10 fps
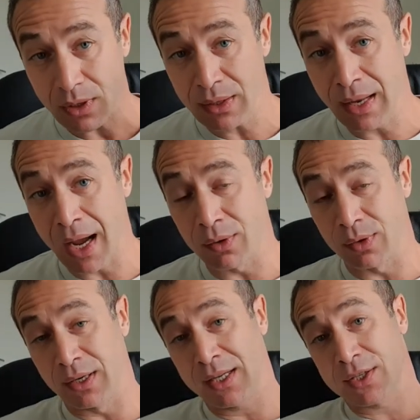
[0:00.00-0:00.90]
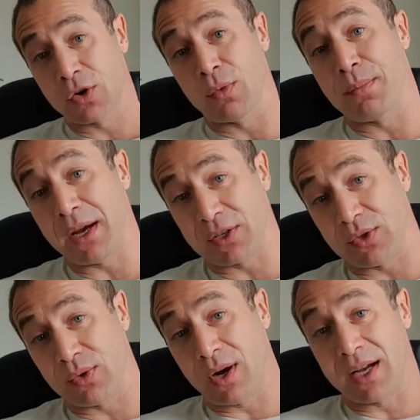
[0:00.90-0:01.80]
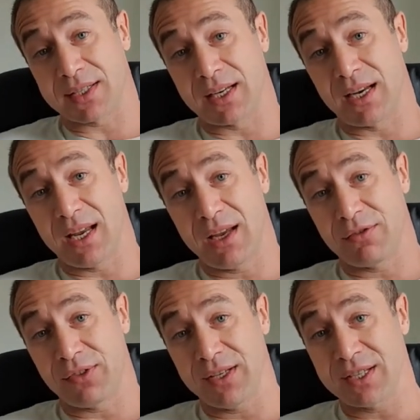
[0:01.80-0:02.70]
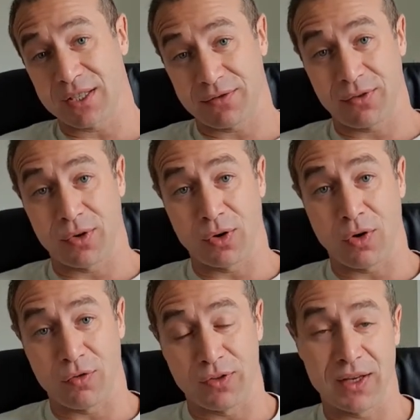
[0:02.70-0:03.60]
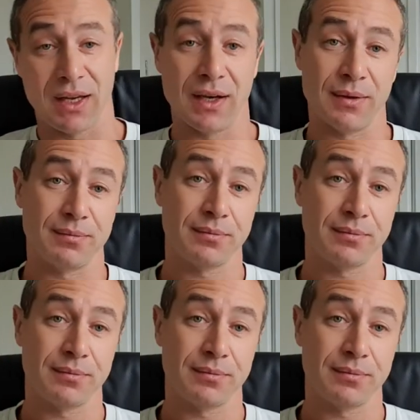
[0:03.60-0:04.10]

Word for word: Now let's go back to asking if this is phone of the year.